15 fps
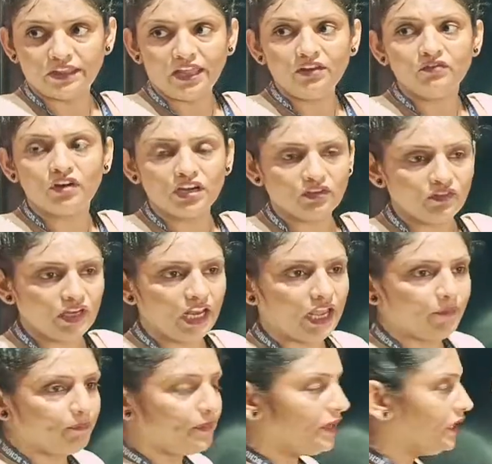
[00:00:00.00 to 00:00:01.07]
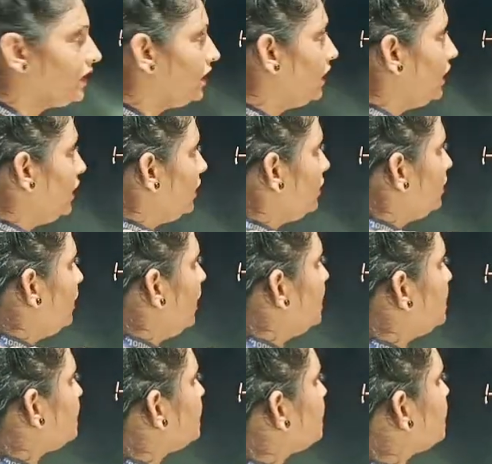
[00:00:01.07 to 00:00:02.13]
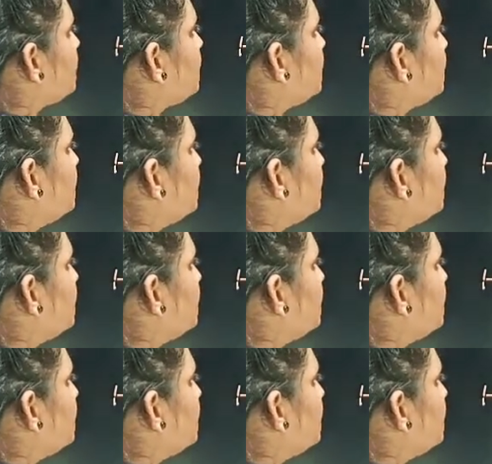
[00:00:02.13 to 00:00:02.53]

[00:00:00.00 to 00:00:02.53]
Then what will happen? This